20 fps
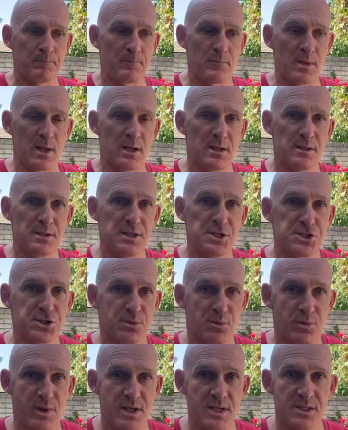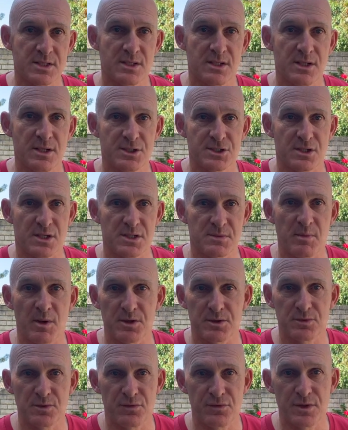In initial research, I
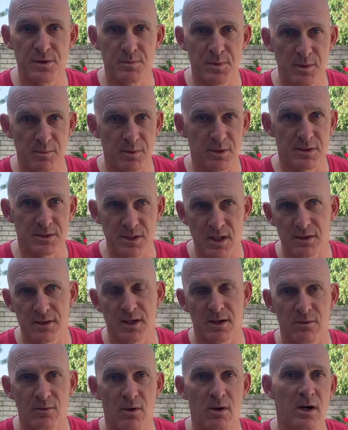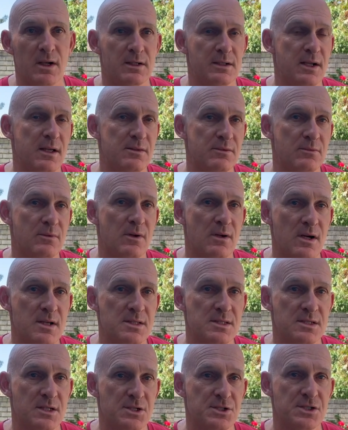spoke to a few people who had done that ride and other
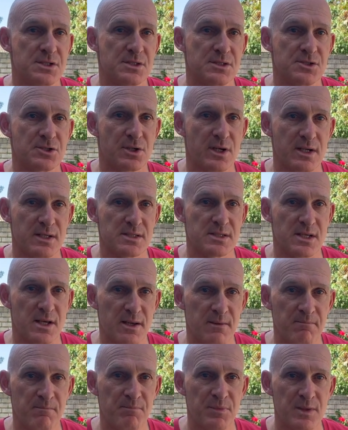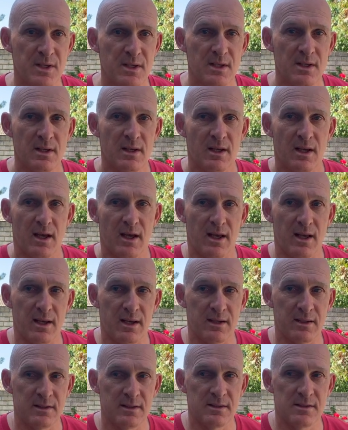rides such as the Trans Am,
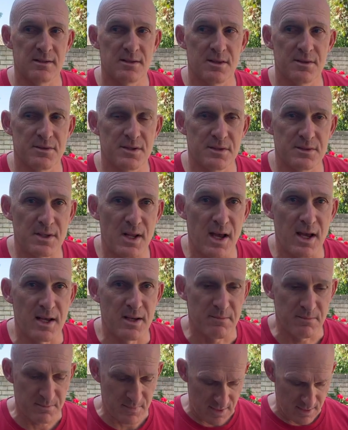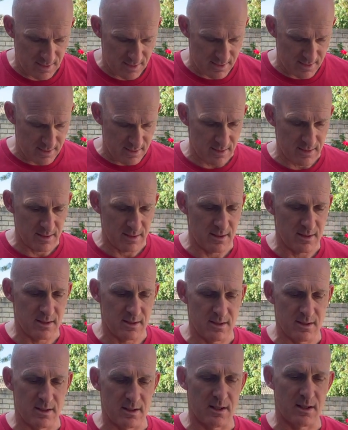and the name
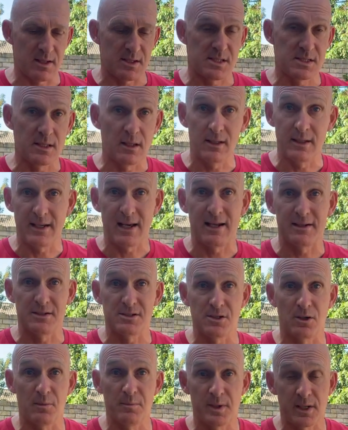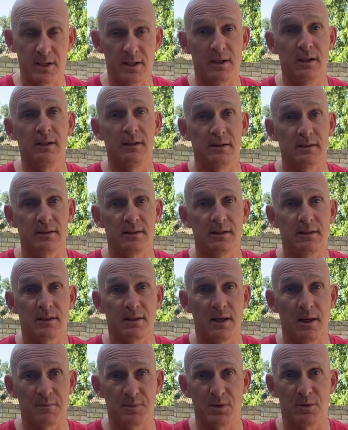Selle Anatomica
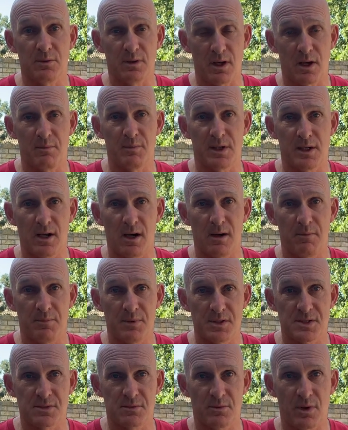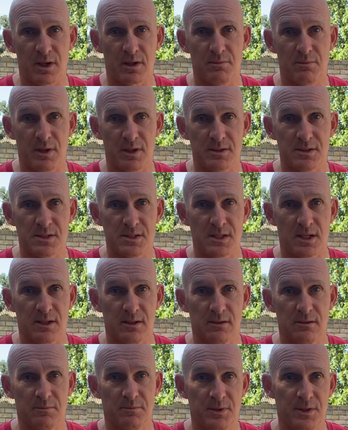kept on coming up as a recommended
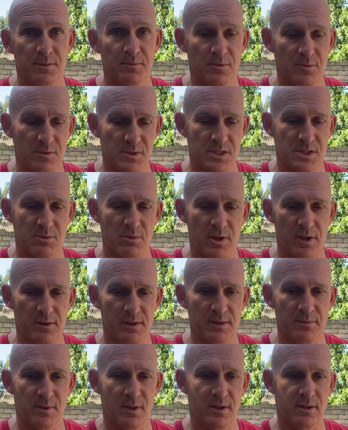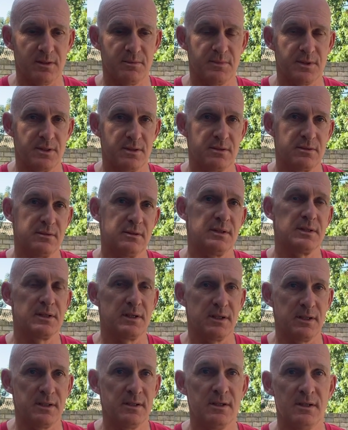saddle. People were swearing by them, and I thought,
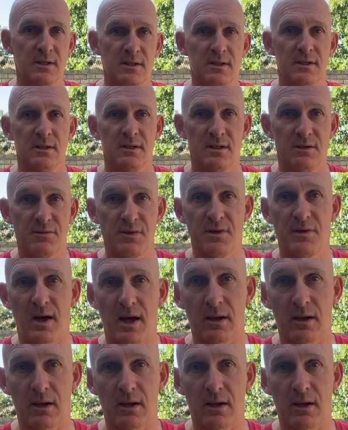okay, if they're that